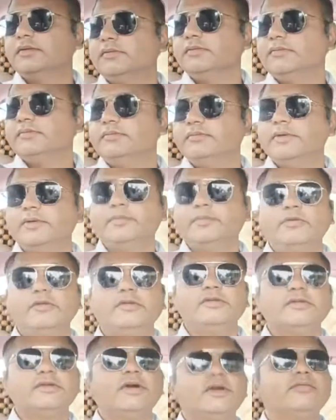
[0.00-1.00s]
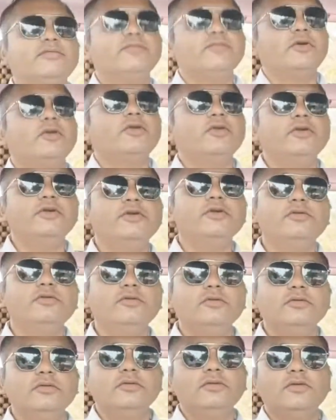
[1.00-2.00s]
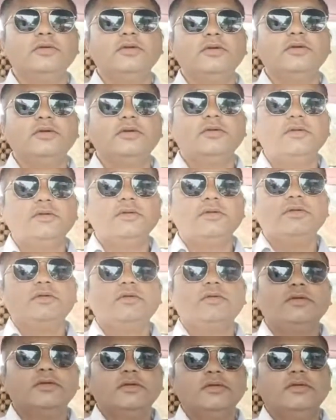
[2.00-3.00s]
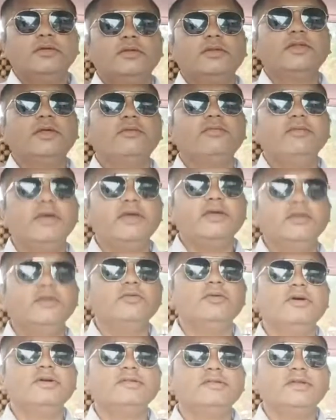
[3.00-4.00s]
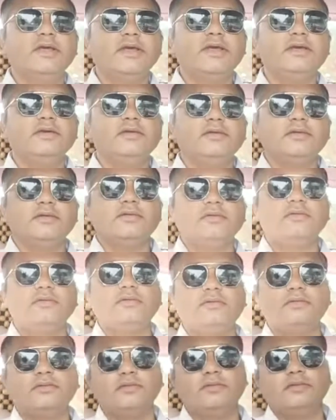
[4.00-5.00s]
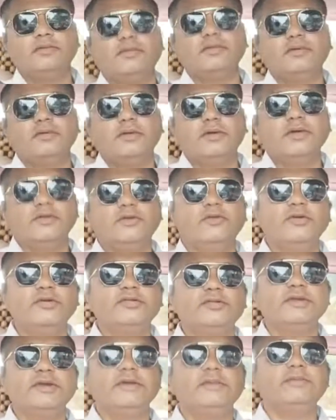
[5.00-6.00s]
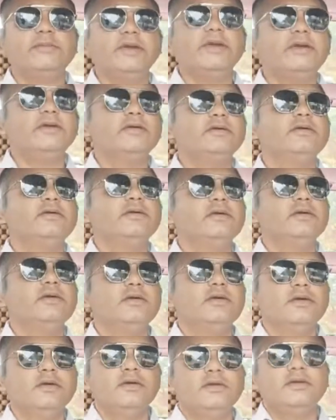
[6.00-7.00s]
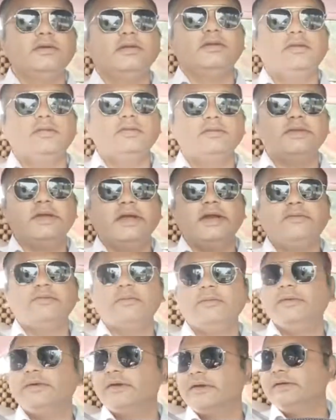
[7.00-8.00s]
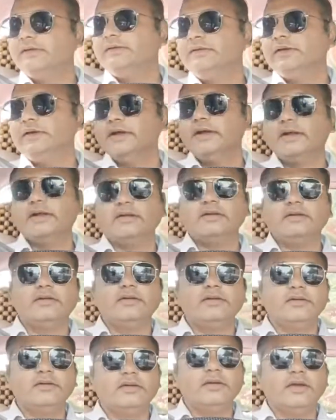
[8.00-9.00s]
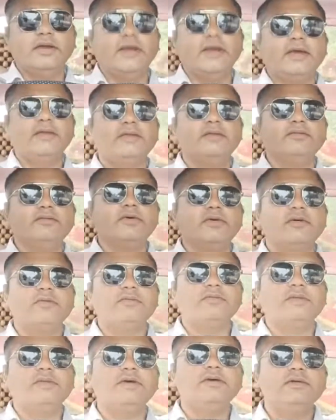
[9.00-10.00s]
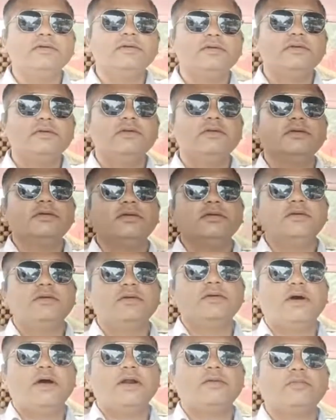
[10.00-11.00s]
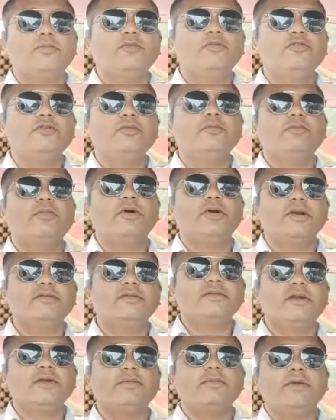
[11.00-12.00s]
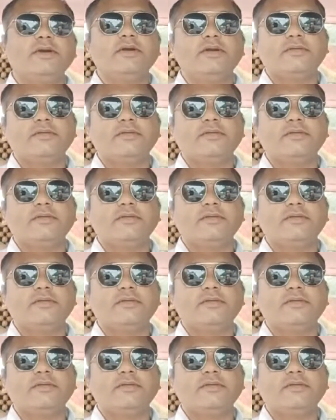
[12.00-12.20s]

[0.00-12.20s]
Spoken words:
People start following you. The way you are saying your statement, that will be considered as one of the utmost important statement.